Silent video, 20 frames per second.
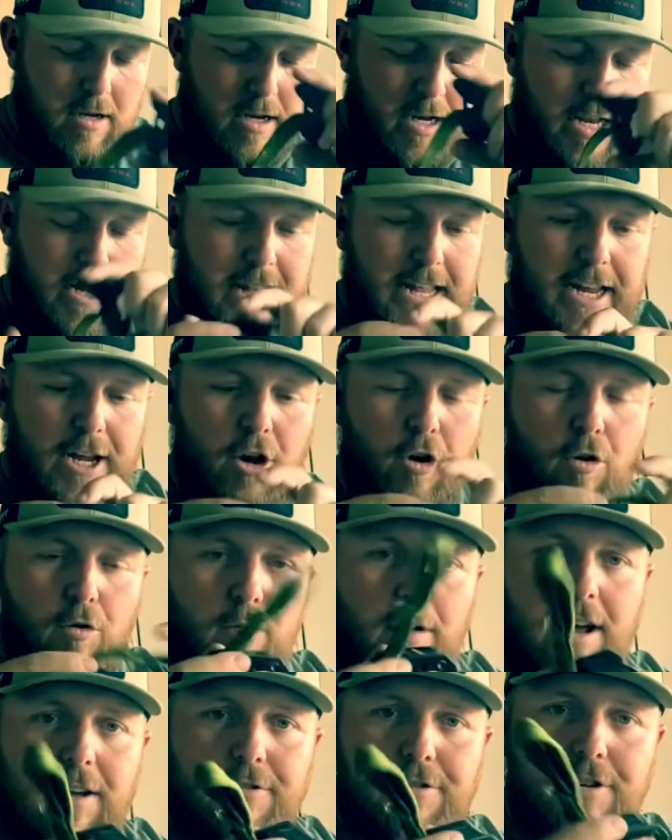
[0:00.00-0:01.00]
and they go
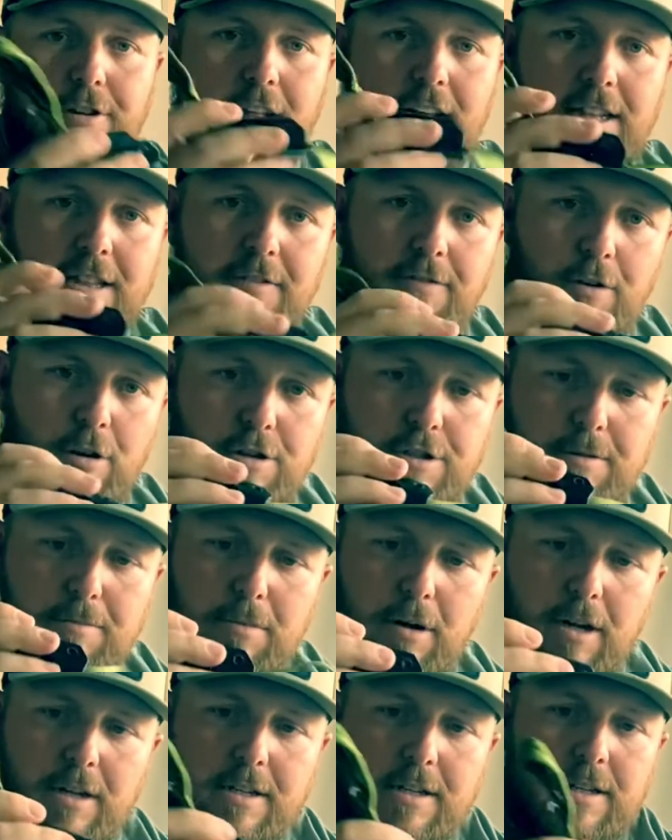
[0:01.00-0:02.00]
around to like the Versa
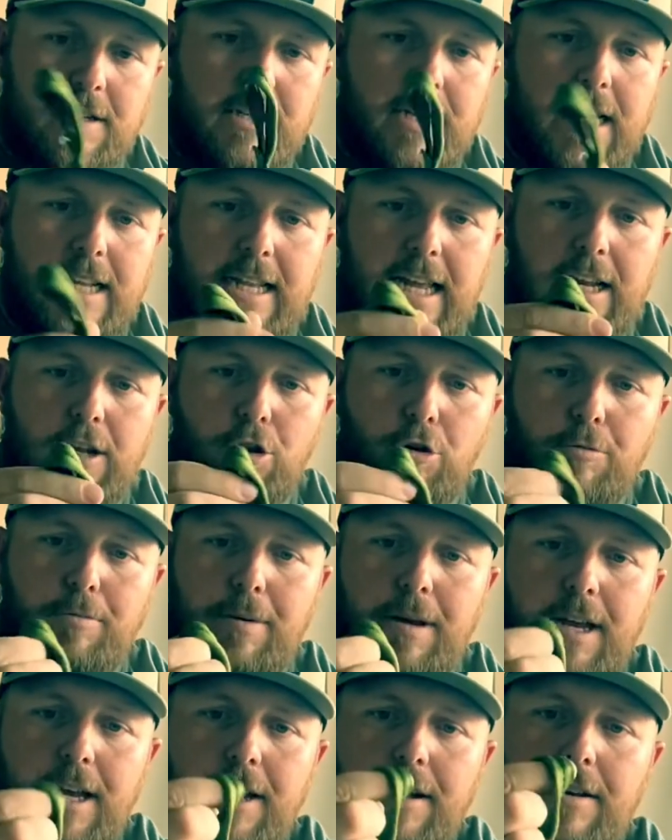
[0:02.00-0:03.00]
button, and they loop
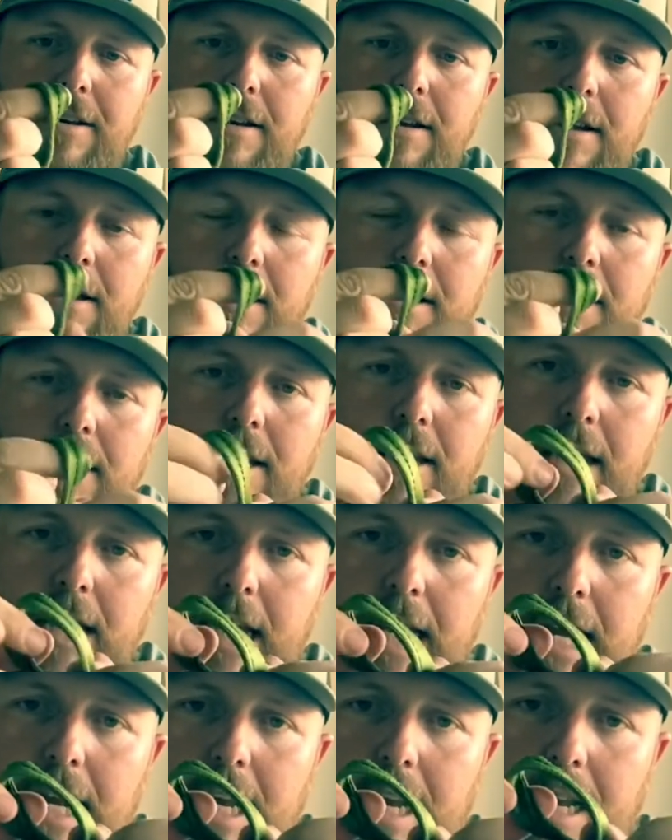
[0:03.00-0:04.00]
in,
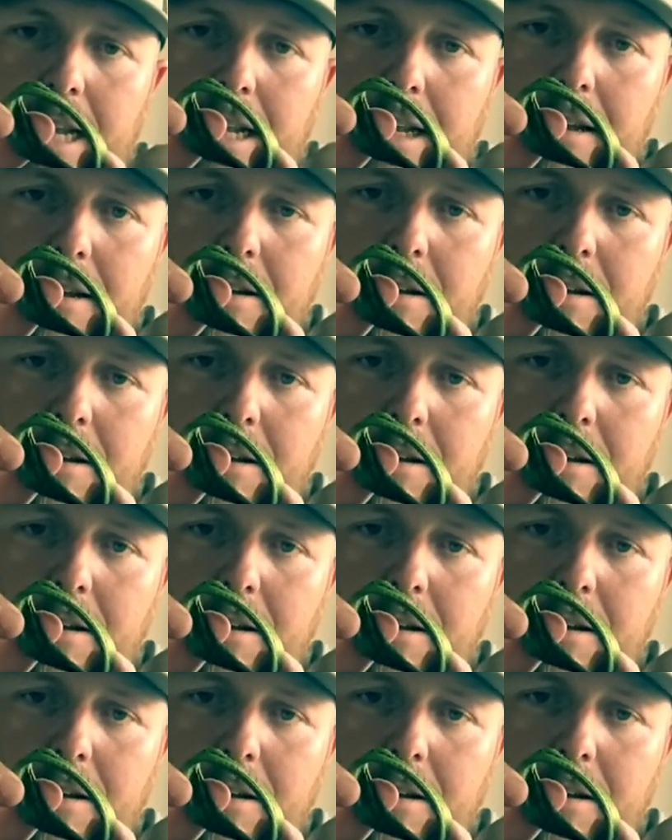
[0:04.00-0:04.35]
and